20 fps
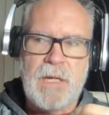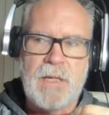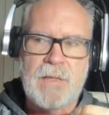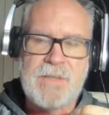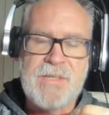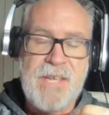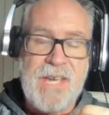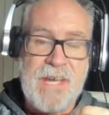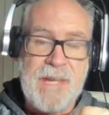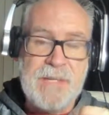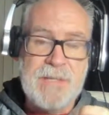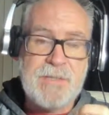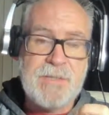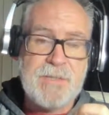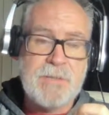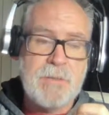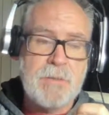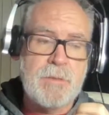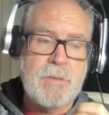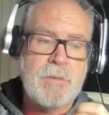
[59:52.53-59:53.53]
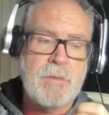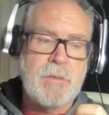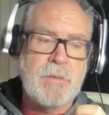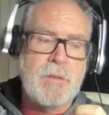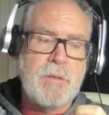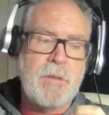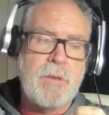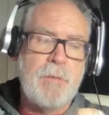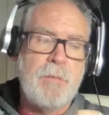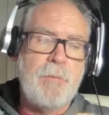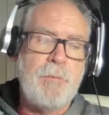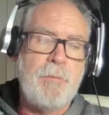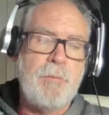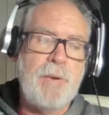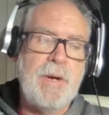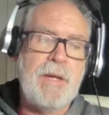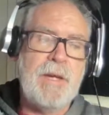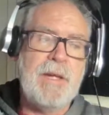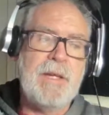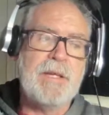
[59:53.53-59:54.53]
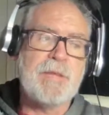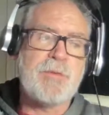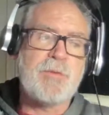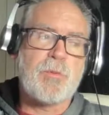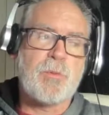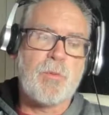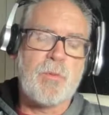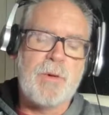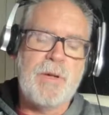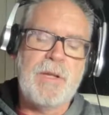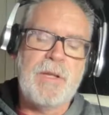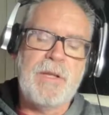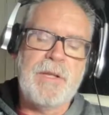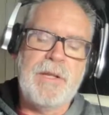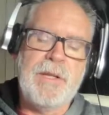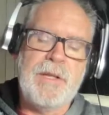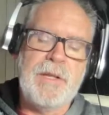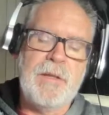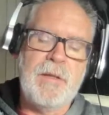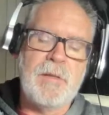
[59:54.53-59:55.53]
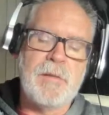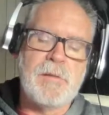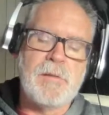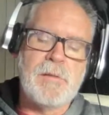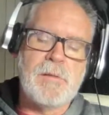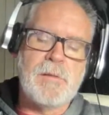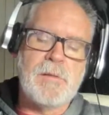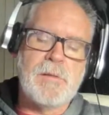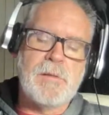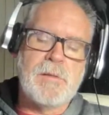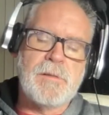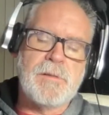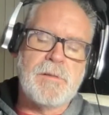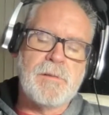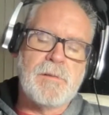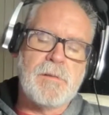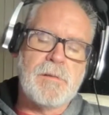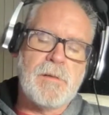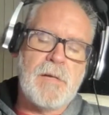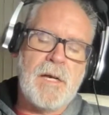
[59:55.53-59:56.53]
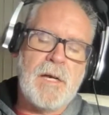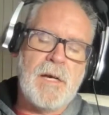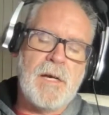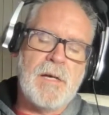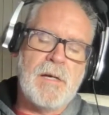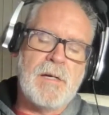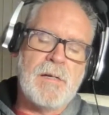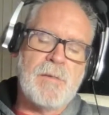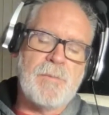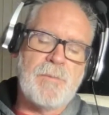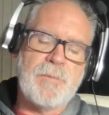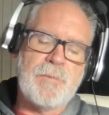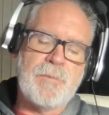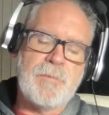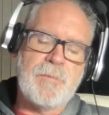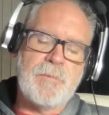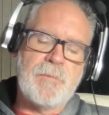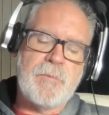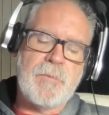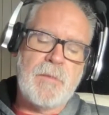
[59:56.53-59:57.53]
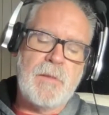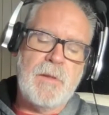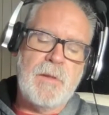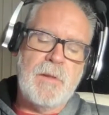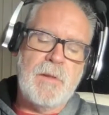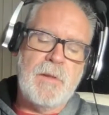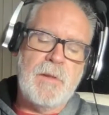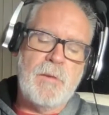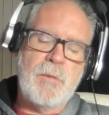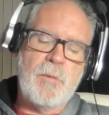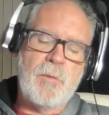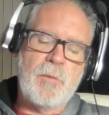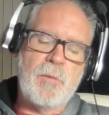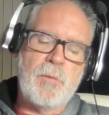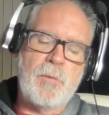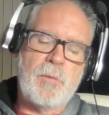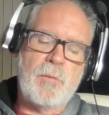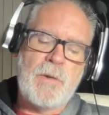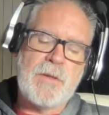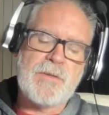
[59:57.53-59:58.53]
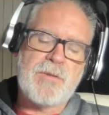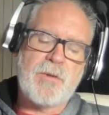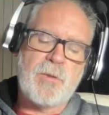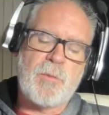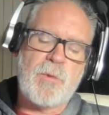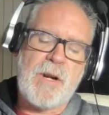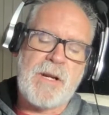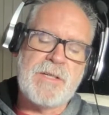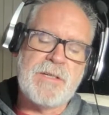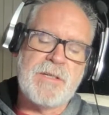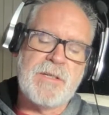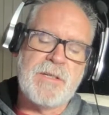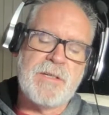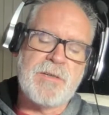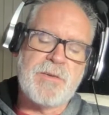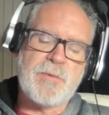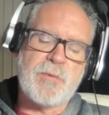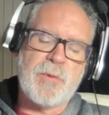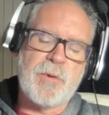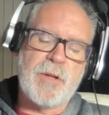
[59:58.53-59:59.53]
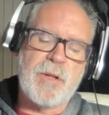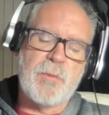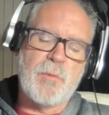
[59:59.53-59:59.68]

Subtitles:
tanks, but it's really Red Storm Rising is really